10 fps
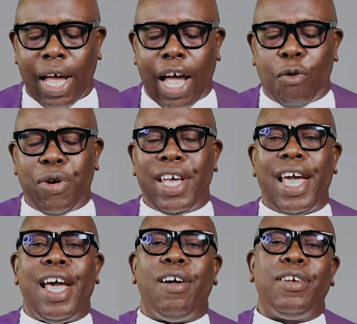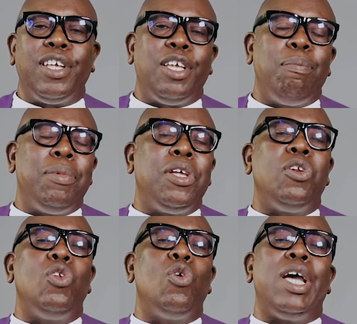and we held him
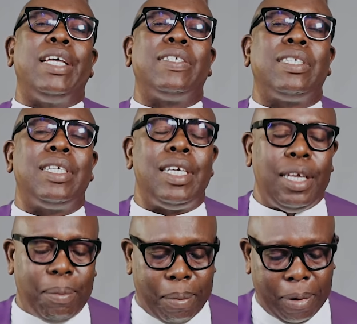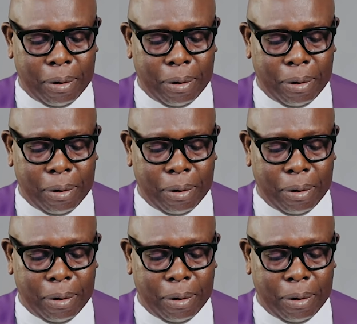in no esteem."